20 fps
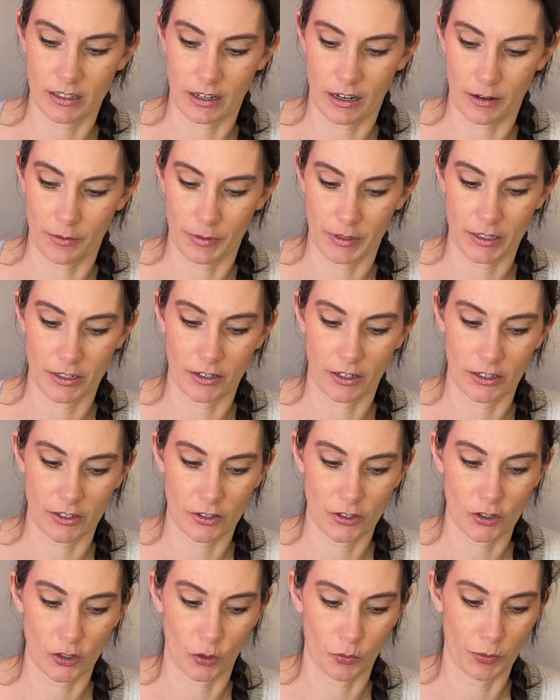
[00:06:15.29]
It's not
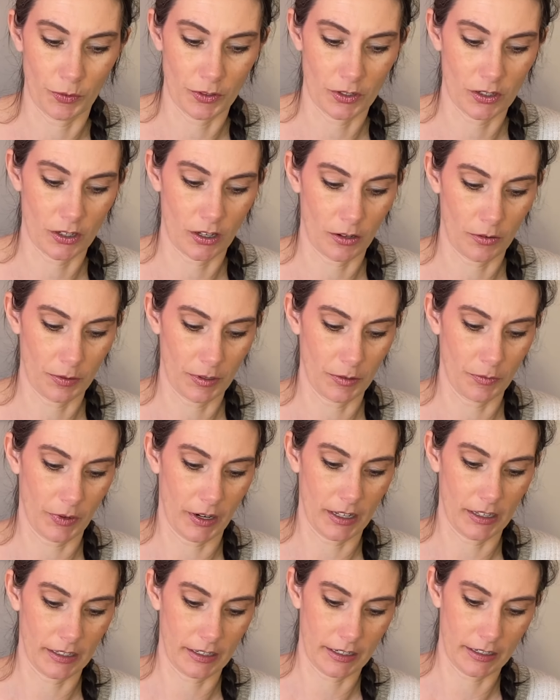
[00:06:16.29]
sopping
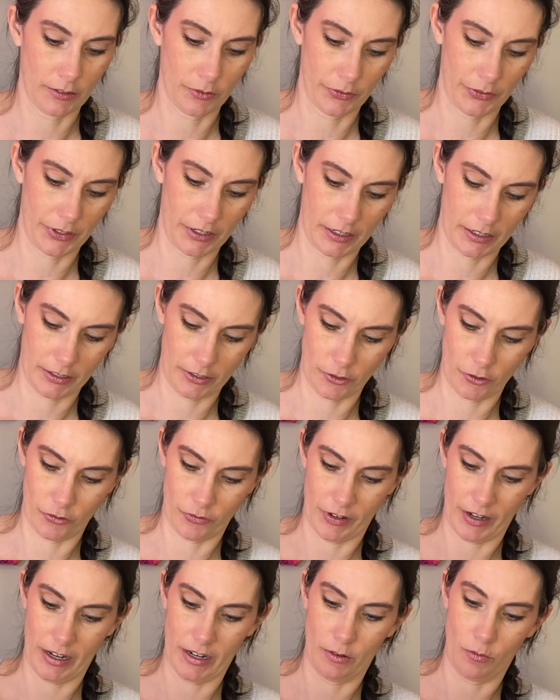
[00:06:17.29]
wet, like I don't think I could
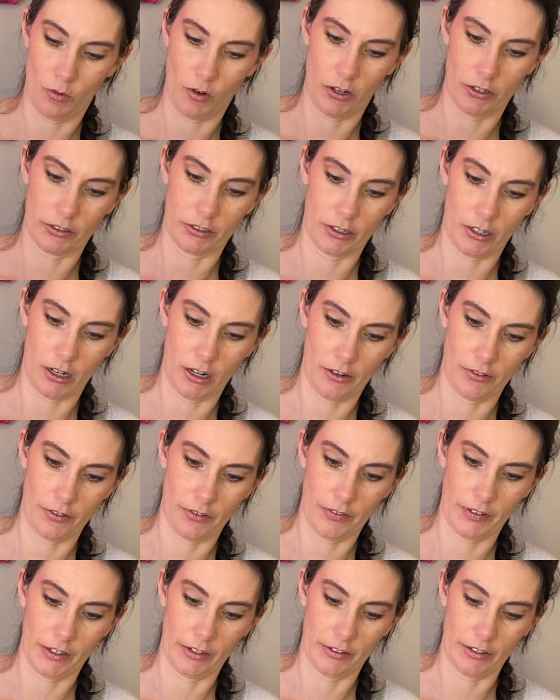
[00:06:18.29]
drain water off
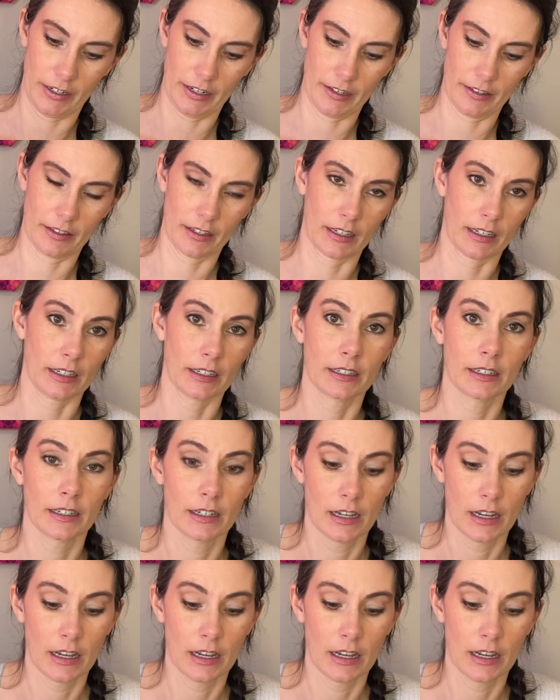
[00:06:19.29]
of it or anything.